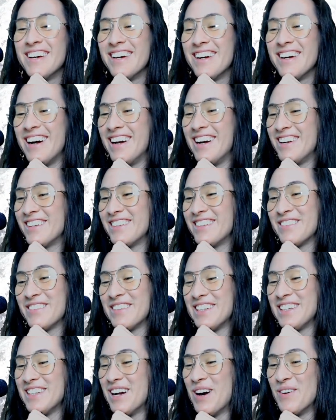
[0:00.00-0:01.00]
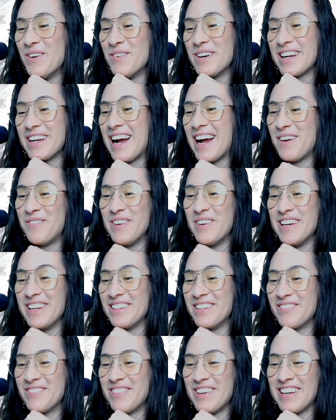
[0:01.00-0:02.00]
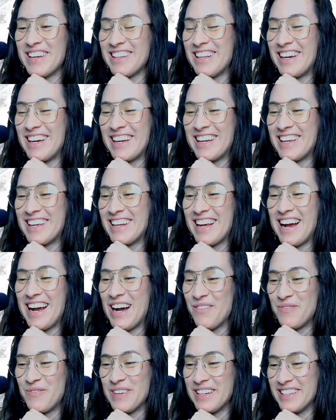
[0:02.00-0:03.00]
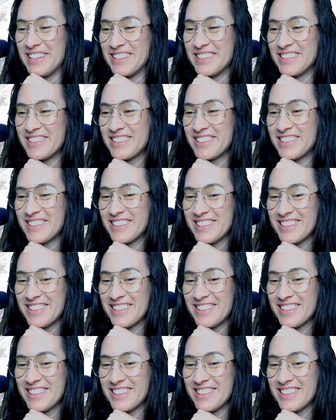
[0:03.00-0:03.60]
I don't even know what happened, but like it happened.